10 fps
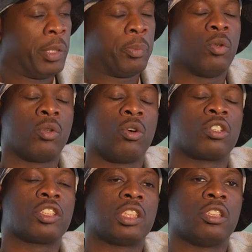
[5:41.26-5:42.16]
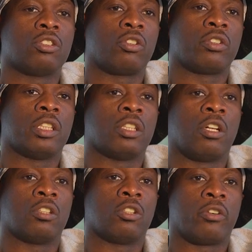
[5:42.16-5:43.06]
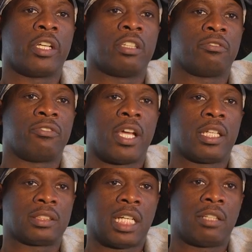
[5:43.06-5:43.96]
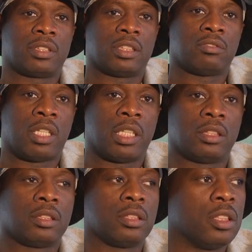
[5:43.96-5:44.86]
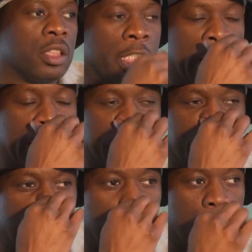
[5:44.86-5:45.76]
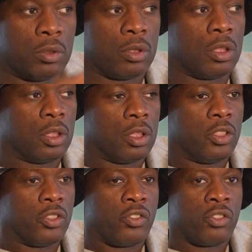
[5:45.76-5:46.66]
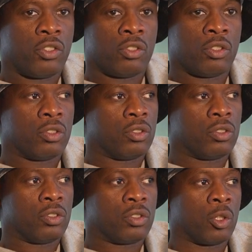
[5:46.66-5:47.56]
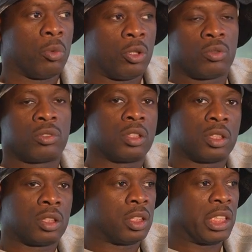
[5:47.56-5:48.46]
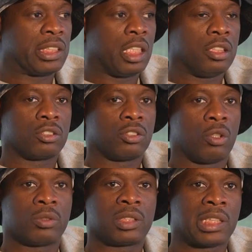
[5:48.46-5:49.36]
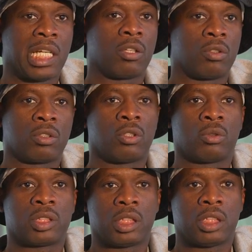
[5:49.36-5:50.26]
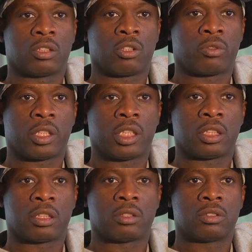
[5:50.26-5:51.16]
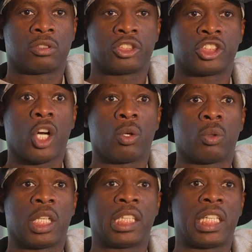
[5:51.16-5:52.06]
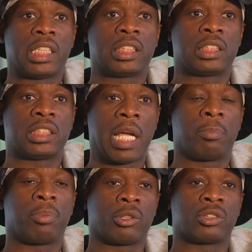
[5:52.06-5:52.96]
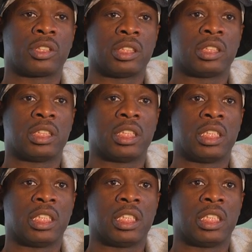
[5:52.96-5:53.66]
People who are going to see Lauryn Hill are Lauryn Hill fans, obviously, right? Right. And so, someone who's 16 years old is not going to go see a Lauryn Hill show unless that person